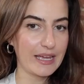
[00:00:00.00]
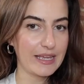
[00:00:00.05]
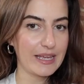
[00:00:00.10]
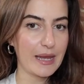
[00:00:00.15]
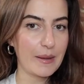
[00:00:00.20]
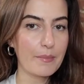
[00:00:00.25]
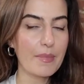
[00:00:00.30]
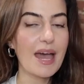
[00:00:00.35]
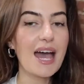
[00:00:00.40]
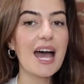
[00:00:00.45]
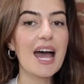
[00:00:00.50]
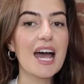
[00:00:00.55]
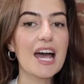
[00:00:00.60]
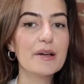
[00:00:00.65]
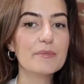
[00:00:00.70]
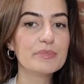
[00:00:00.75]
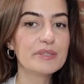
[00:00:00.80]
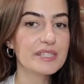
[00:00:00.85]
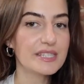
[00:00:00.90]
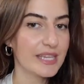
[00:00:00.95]
am
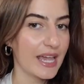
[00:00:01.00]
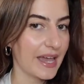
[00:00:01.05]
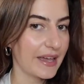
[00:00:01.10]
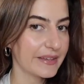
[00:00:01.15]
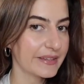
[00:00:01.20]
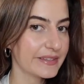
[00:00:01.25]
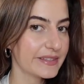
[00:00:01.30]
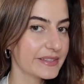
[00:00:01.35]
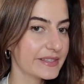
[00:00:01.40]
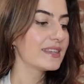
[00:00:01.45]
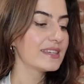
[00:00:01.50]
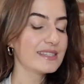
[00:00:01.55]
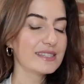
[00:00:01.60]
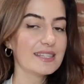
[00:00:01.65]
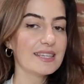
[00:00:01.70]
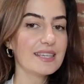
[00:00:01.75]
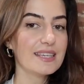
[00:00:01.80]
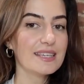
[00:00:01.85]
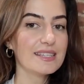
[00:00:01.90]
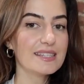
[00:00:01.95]
obsessed. This
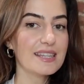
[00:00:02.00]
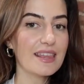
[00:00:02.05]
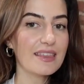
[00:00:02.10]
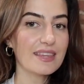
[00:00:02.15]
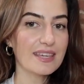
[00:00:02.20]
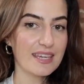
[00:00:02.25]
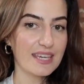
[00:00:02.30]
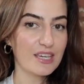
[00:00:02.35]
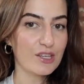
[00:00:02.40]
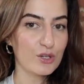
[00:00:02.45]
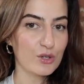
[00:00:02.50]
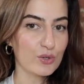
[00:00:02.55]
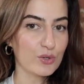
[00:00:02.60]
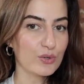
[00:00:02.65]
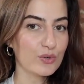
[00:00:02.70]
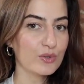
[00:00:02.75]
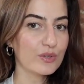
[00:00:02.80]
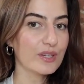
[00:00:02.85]
is the Kindle.